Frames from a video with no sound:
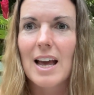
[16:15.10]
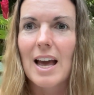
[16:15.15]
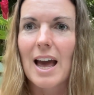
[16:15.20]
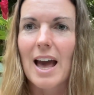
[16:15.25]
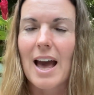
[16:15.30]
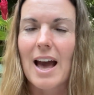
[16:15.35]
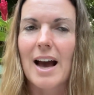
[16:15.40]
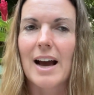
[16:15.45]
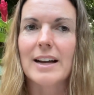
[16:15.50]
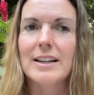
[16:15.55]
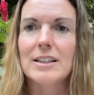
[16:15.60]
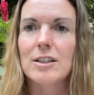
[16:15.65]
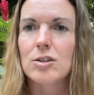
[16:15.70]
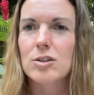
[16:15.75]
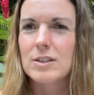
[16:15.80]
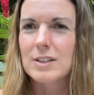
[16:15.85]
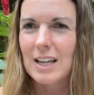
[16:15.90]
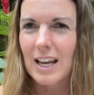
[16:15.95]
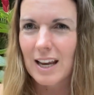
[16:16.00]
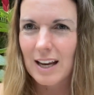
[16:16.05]
and
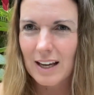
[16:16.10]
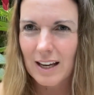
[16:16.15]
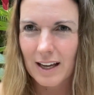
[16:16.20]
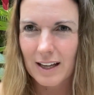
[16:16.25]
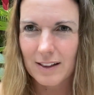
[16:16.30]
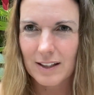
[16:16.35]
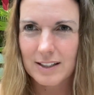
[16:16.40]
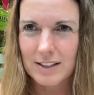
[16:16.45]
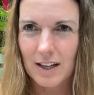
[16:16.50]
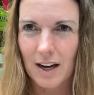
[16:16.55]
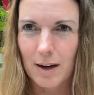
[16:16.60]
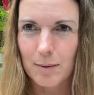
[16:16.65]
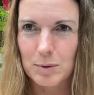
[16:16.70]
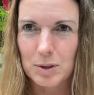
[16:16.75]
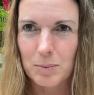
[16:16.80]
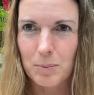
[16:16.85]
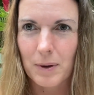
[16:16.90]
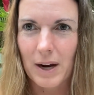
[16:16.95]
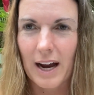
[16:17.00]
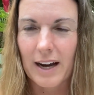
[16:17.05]
taking the time
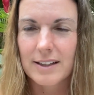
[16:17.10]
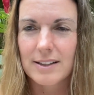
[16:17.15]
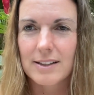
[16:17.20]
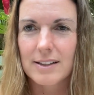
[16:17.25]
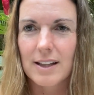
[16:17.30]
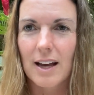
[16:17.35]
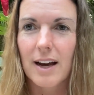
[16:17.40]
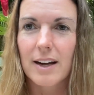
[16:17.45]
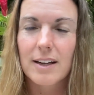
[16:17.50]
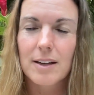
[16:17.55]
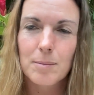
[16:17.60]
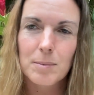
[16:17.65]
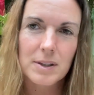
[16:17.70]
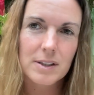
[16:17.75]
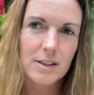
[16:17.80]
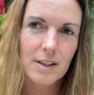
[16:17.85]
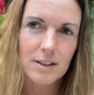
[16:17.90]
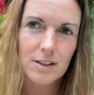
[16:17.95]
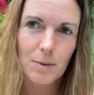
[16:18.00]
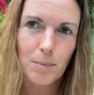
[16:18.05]
to practice that can be
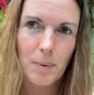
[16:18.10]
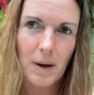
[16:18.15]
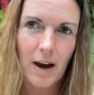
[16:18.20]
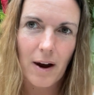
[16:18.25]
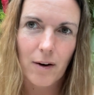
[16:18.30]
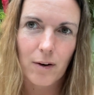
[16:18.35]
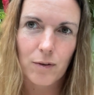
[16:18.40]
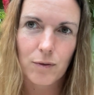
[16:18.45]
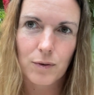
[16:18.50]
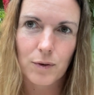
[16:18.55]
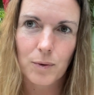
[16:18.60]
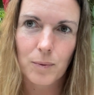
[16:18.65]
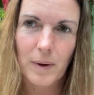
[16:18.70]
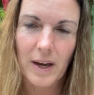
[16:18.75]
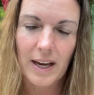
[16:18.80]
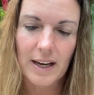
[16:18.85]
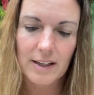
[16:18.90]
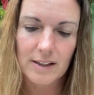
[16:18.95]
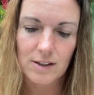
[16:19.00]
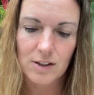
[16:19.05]
such a powerful
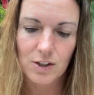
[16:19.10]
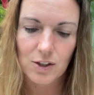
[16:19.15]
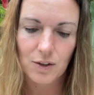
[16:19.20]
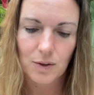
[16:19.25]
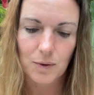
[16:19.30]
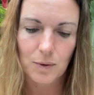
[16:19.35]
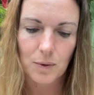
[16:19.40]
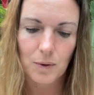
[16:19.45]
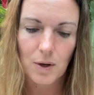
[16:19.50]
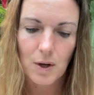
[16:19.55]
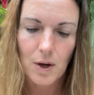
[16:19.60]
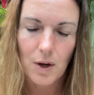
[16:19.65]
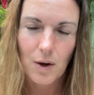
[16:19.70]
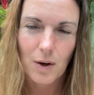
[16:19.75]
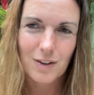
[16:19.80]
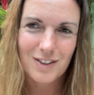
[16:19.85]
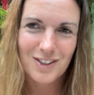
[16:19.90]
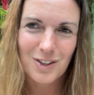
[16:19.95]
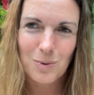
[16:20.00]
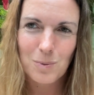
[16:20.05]
way to
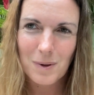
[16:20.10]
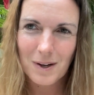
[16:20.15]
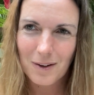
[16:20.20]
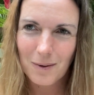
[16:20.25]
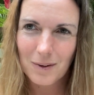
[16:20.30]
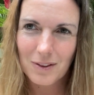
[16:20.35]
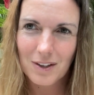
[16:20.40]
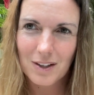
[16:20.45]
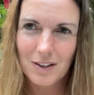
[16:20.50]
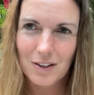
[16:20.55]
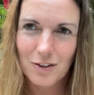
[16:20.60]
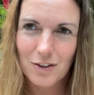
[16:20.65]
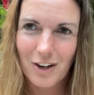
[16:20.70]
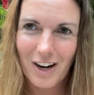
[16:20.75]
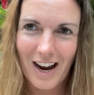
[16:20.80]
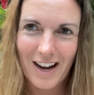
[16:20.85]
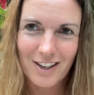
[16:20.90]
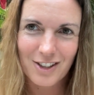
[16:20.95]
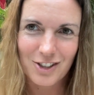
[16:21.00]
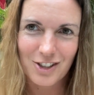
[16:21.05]
work with the lunar
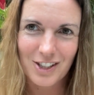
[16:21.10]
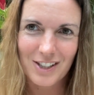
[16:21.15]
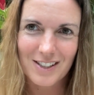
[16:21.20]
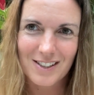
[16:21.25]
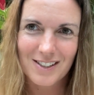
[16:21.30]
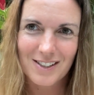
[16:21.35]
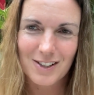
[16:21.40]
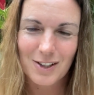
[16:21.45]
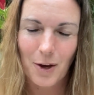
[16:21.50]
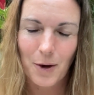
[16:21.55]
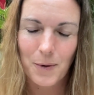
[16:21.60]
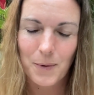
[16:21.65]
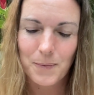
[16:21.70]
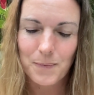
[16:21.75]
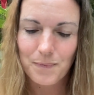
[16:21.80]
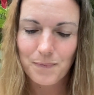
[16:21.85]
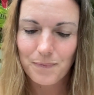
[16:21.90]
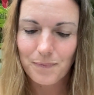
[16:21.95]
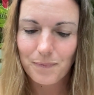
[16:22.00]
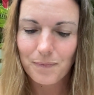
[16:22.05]
energies. So
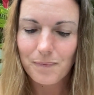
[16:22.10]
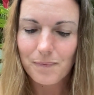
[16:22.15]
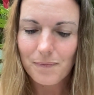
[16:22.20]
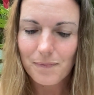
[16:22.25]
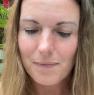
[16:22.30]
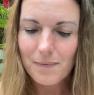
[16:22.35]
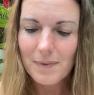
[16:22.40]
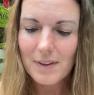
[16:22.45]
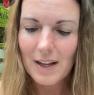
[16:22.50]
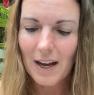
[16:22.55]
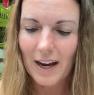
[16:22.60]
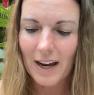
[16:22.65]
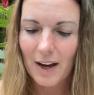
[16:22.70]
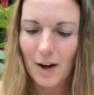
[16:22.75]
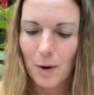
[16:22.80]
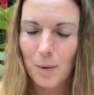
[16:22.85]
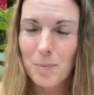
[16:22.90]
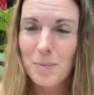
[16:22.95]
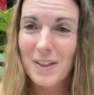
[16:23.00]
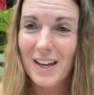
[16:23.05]
I
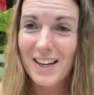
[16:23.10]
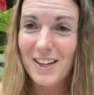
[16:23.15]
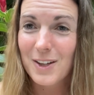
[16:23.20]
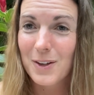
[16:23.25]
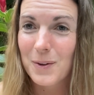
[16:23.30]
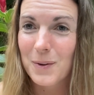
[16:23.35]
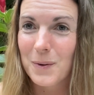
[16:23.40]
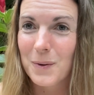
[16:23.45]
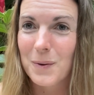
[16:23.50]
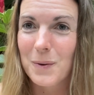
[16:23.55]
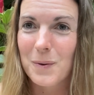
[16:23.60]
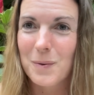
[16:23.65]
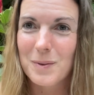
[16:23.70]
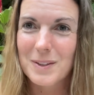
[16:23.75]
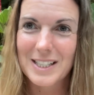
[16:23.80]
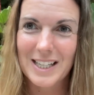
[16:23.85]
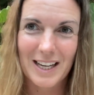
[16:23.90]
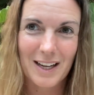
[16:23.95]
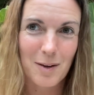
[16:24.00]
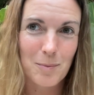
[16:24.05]
hope that you
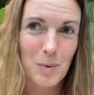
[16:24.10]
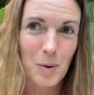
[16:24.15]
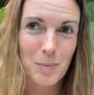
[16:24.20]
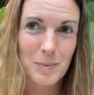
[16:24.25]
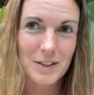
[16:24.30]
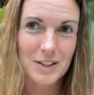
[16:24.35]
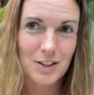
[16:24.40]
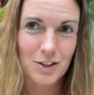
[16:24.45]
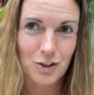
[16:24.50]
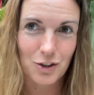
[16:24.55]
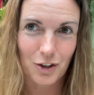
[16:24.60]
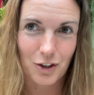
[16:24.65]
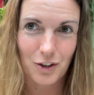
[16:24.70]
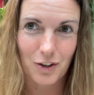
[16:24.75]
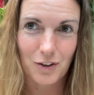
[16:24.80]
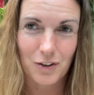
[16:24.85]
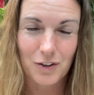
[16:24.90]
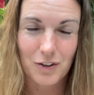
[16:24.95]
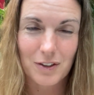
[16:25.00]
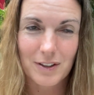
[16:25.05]
take a moment to
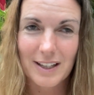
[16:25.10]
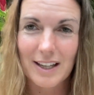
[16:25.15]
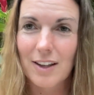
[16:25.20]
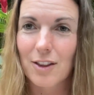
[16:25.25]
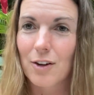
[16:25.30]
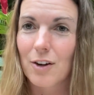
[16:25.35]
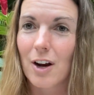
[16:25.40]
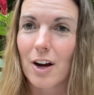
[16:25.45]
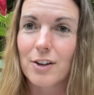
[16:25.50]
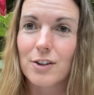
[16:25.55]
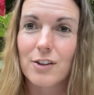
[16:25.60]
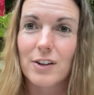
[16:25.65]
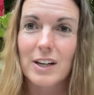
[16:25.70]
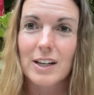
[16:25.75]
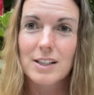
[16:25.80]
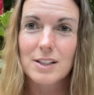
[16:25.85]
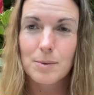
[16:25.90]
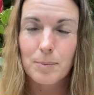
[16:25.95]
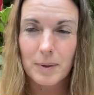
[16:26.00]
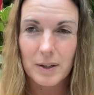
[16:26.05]
journal either on your
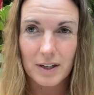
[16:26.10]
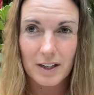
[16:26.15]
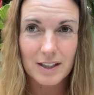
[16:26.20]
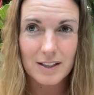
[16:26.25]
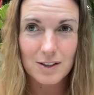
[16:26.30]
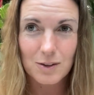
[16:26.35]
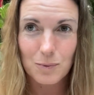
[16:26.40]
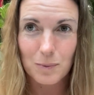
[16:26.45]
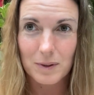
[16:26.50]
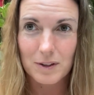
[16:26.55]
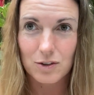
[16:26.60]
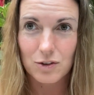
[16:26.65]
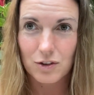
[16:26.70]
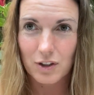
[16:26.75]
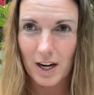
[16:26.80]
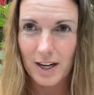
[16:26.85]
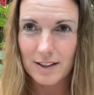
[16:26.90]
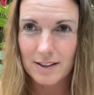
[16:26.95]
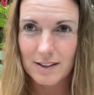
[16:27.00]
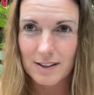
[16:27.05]
experience with
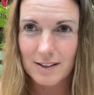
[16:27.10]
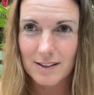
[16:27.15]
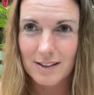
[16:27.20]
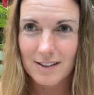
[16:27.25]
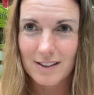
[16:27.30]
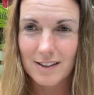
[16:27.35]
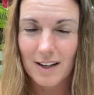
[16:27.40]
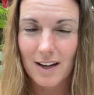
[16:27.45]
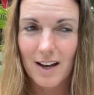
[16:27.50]
trust,